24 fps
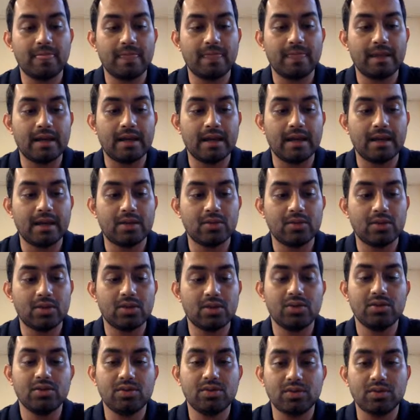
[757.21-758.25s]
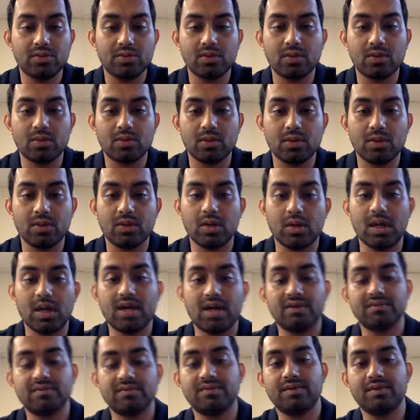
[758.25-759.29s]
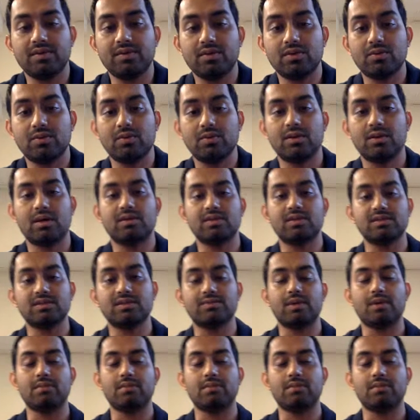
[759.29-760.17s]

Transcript: and what do you do when you have, you know, a